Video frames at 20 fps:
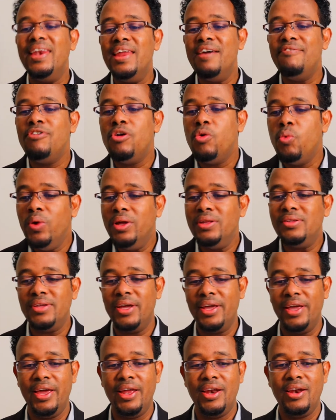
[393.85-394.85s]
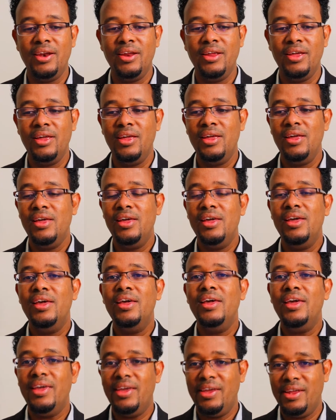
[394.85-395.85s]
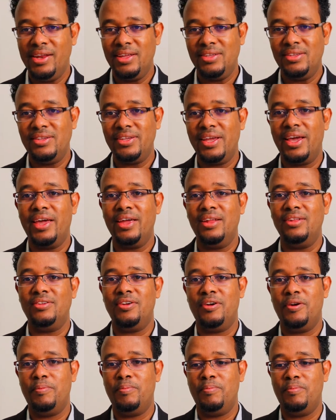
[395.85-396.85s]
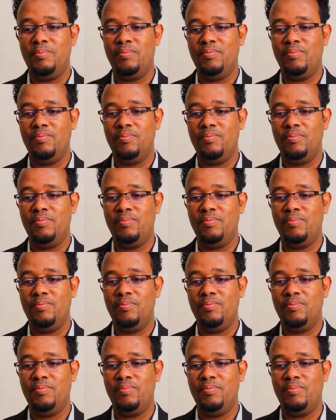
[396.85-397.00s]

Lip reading: never wins again in a second term.